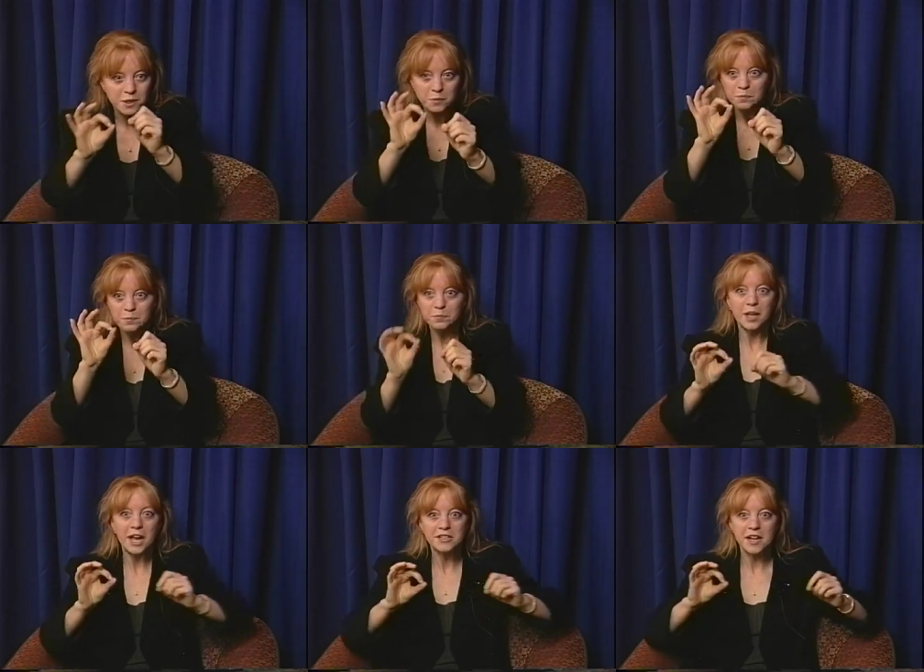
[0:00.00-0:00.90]
little
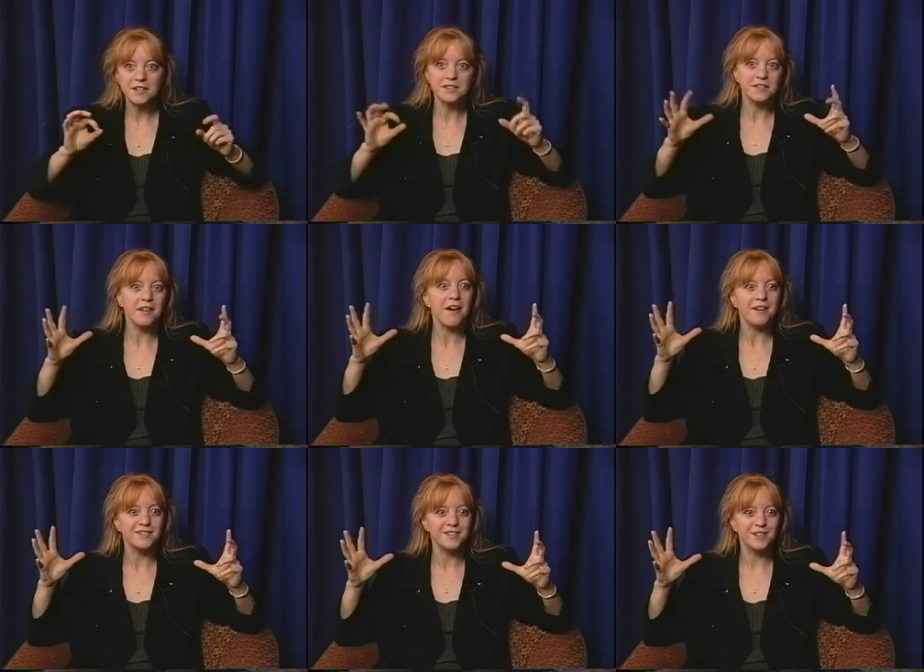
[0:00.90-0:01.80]
black dots and
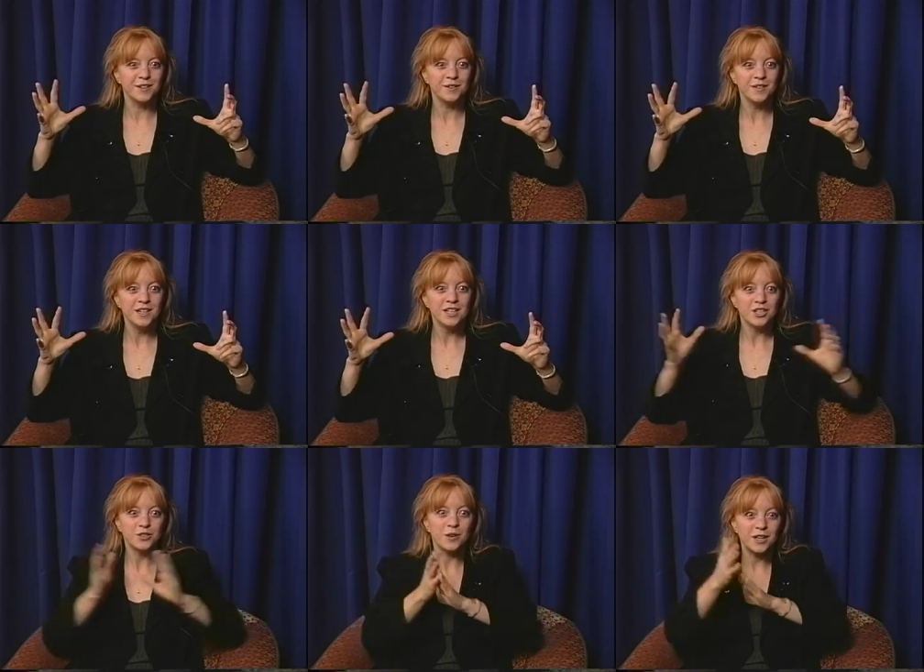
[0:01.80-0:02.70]
lines, you know,
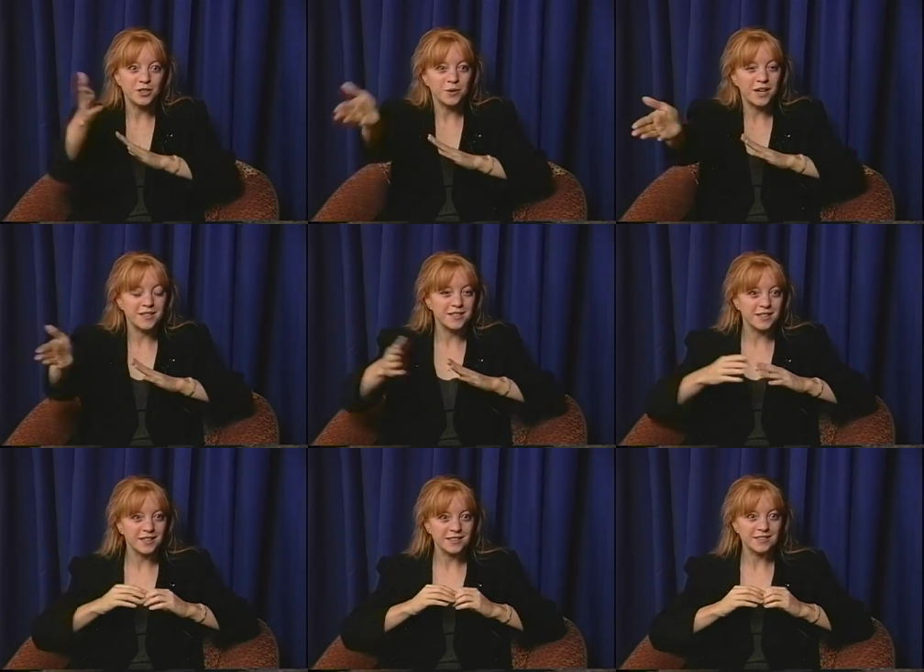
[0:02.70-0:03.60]
to try to
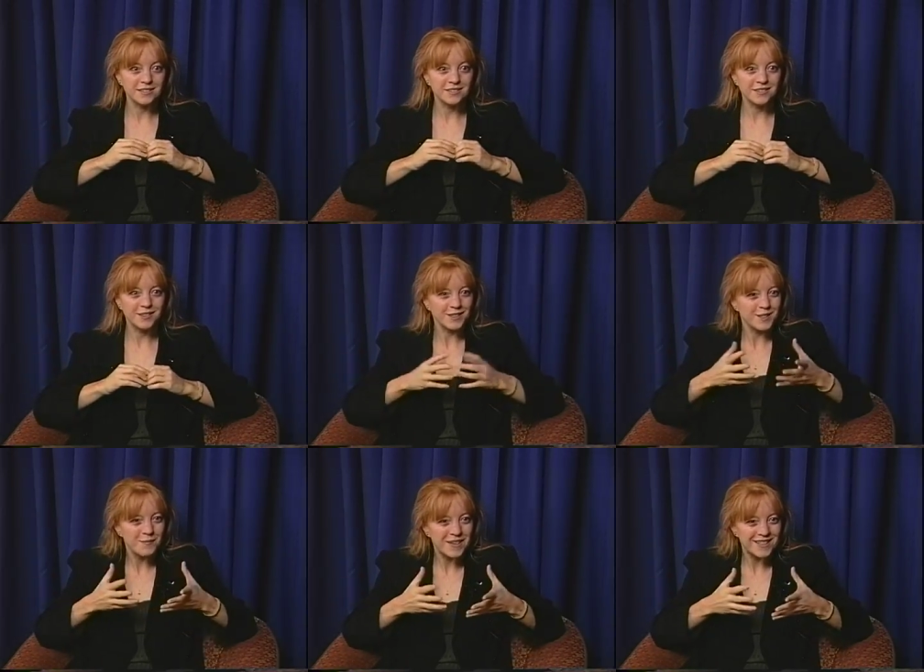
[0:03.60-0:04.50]
translate it.
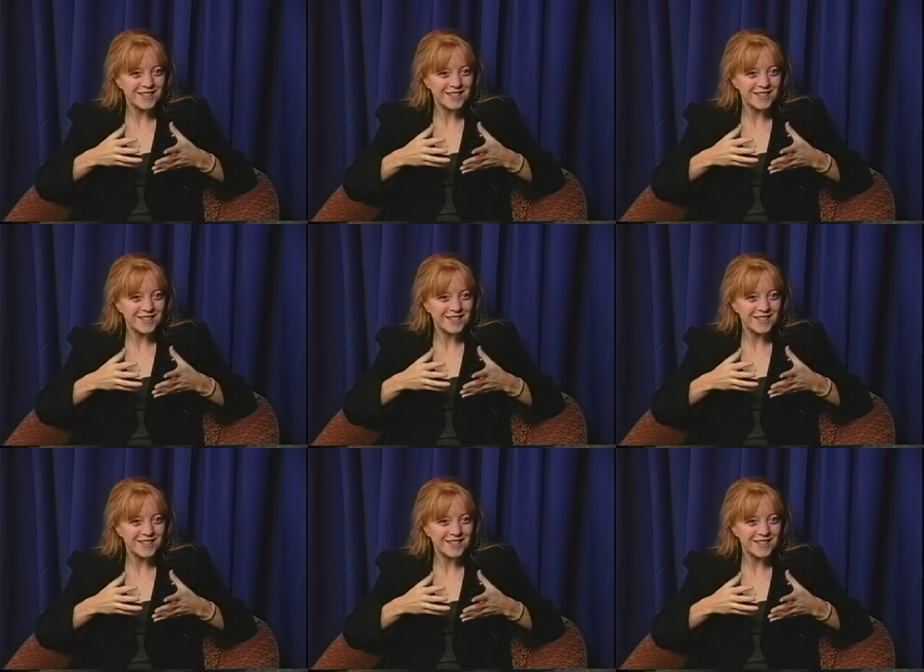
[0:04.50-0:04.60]
Does it make